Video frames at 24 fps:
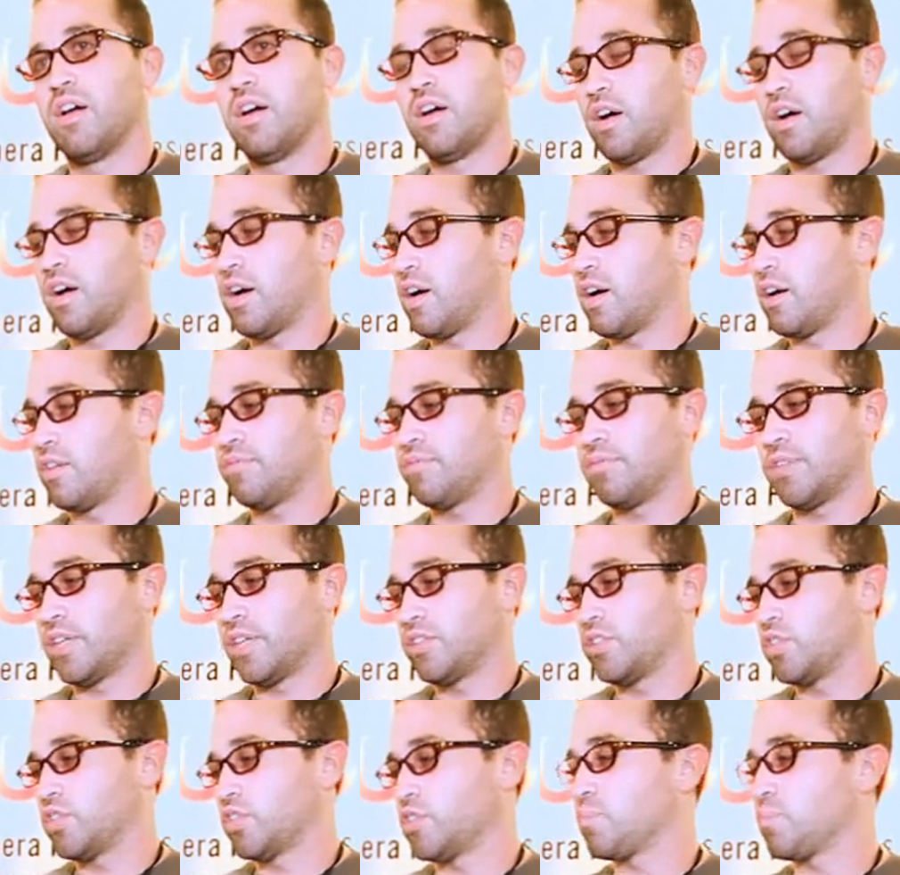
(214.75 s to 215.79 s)
Uh,
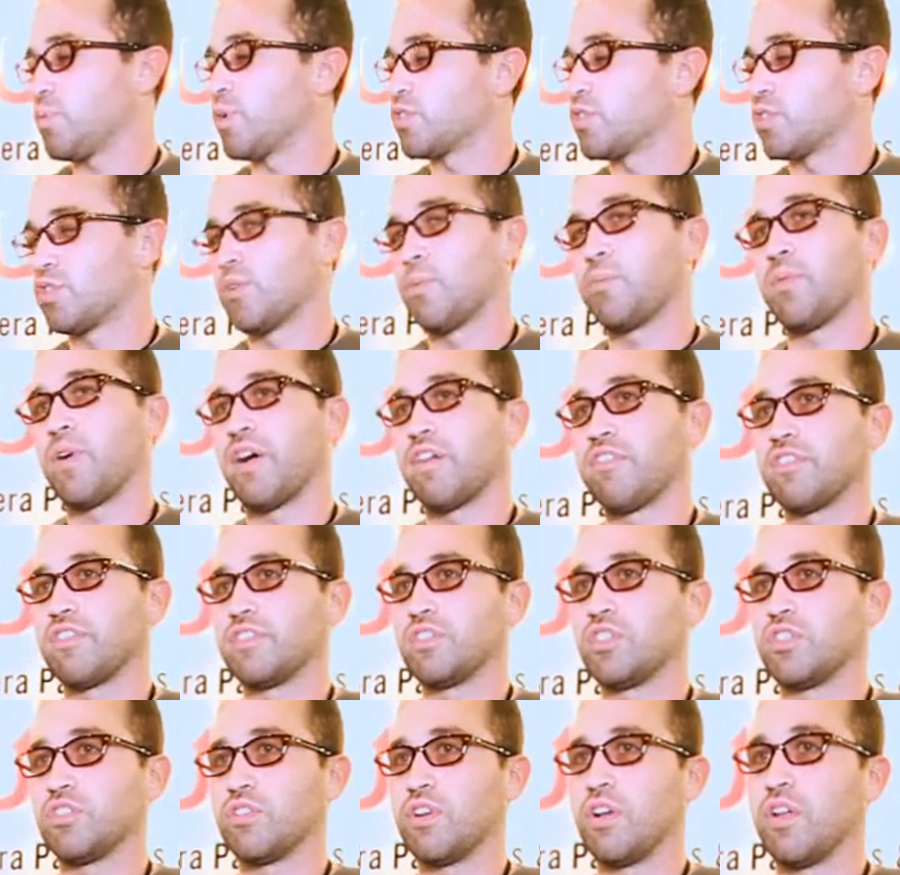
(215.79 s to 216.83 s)
it's just personal
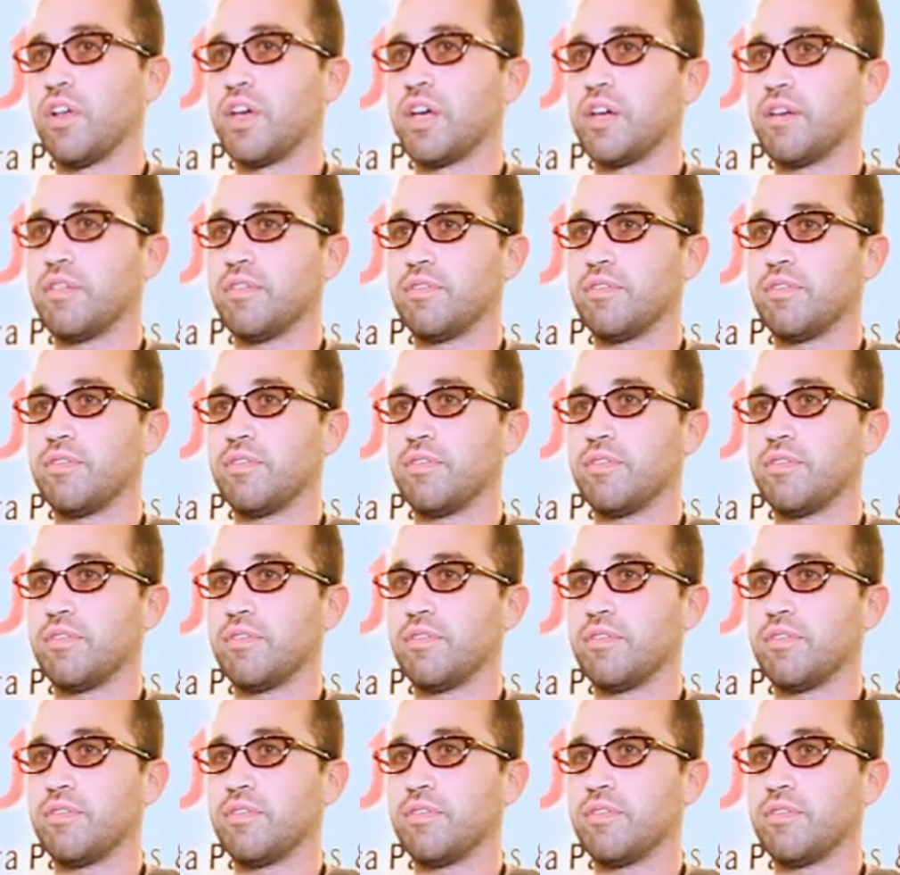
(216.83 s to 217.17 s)
preference, really.